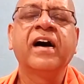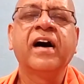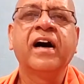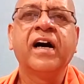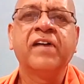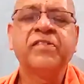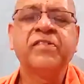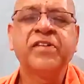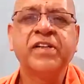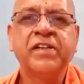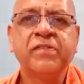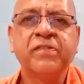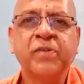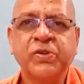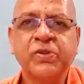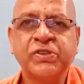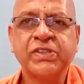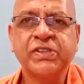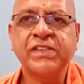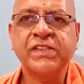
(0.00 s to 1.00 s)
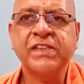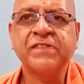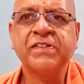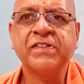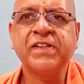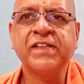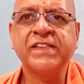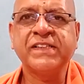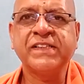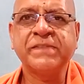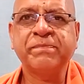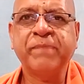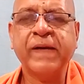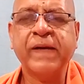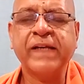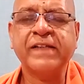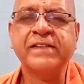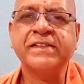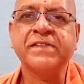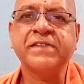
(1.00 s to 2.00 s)
our devotion, our
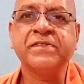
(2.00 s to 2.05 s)
respect,